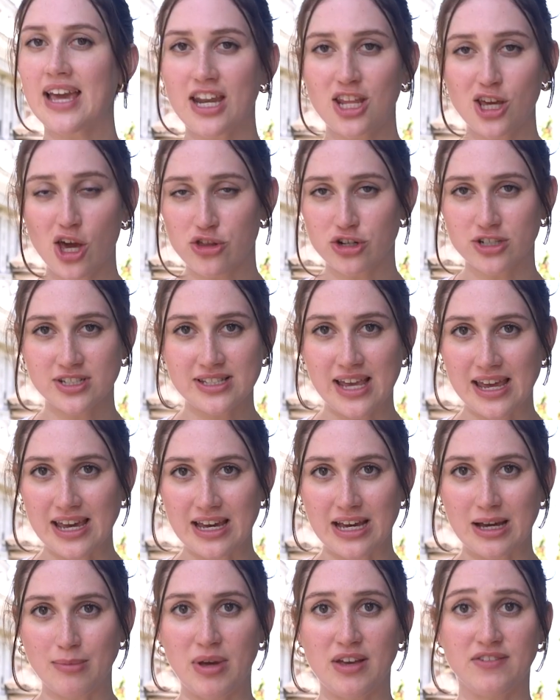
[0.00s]
any other
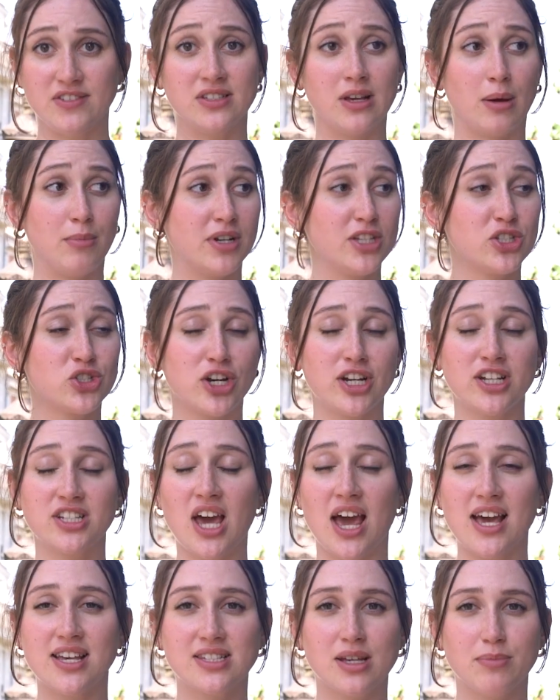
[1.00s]
scam, if somebody's trying to
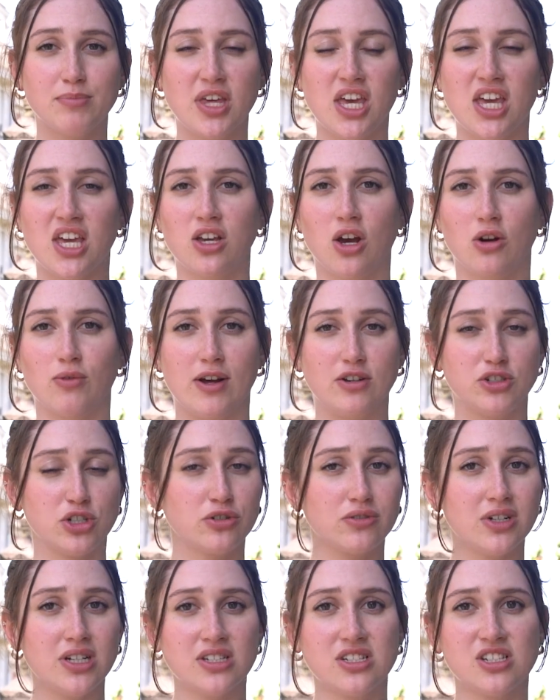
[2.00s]
tie something around
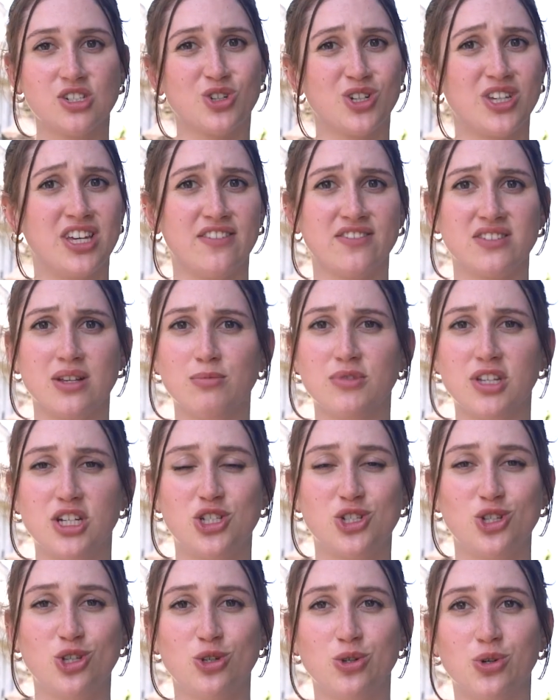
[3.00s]
your wrist or give
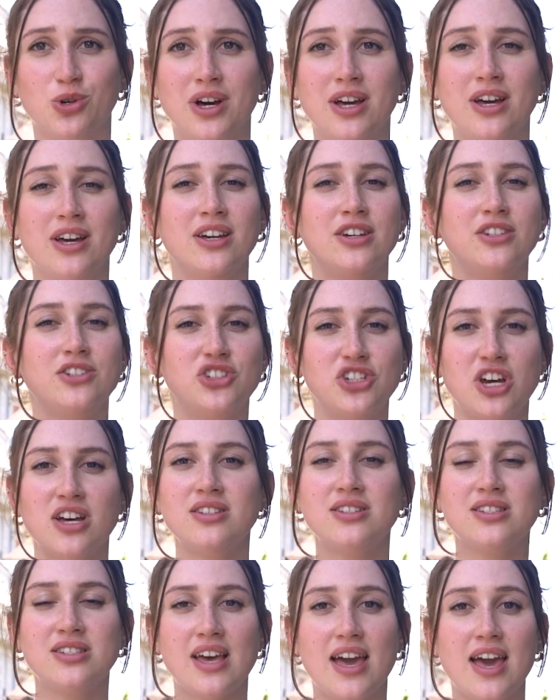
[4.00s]
something to you,
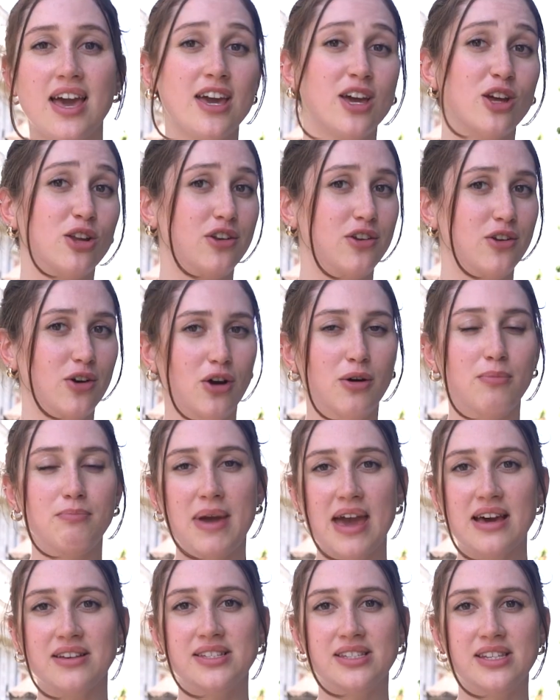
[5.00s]
just say "non
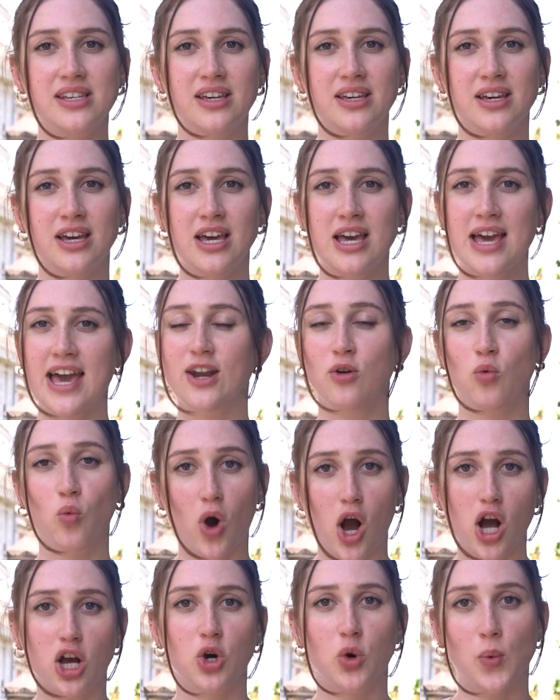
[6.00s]
merci" and
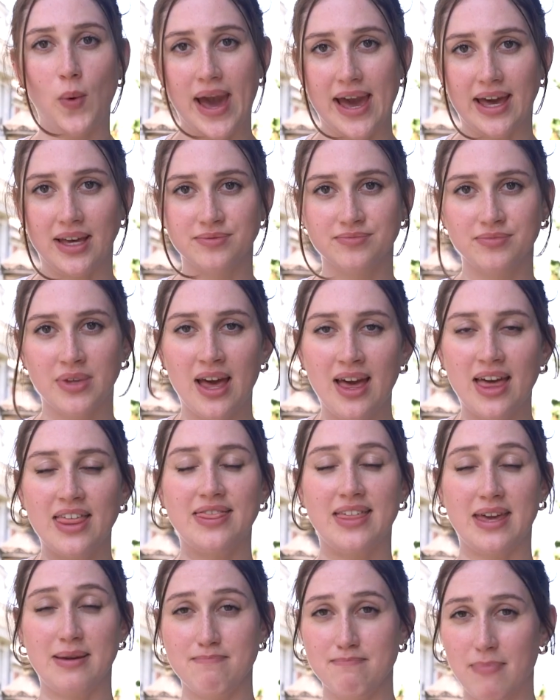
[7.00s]
walk away.
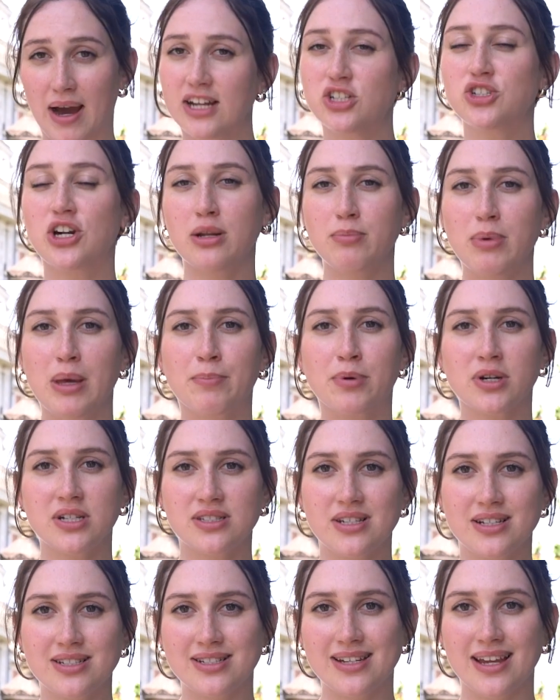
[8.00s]
They might try to be
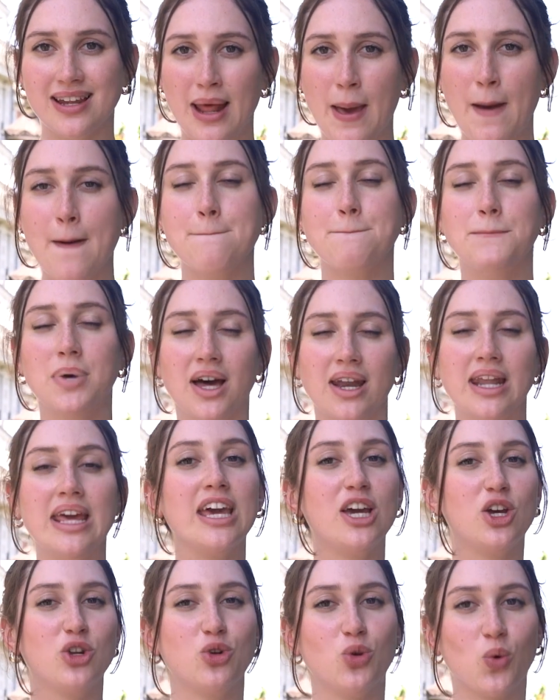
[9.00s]
persistent, but
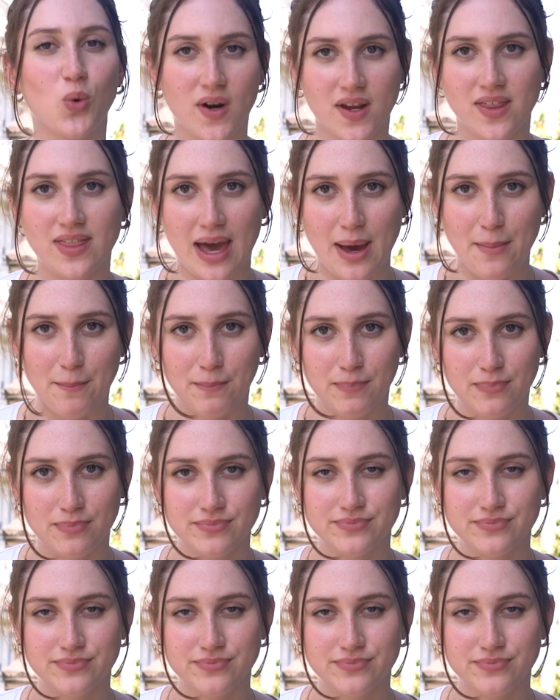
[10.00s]
ignore them.